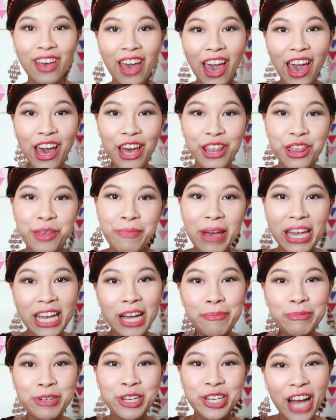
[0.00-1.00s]
And the
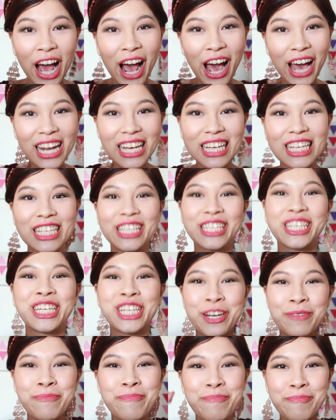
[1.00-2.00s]
makeup tonight is
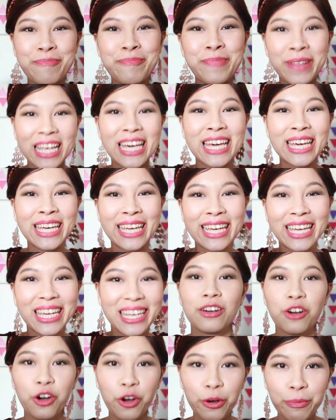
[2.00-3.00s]

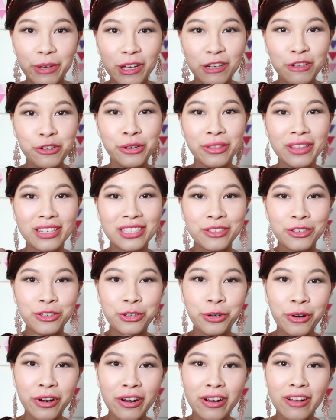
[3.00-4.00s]
complete! Hope you enjoyed this
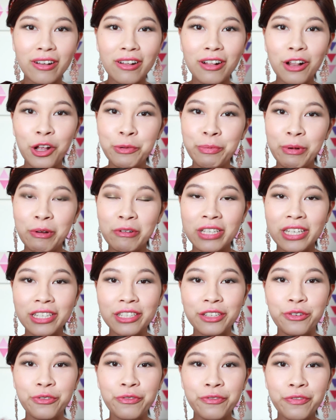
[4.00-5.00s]
tutorial, hope it was
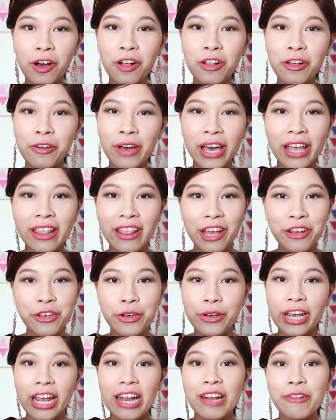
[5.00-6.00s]
easy to follow and that
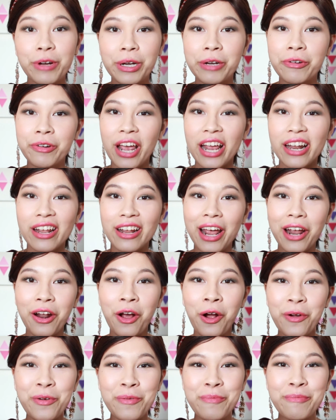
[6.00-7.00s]
you can recreate it at
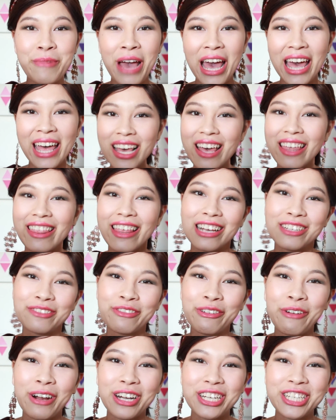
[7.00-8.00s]
home. Thanks
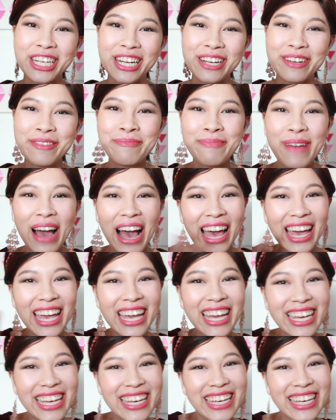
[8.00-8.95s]
for watching, bye!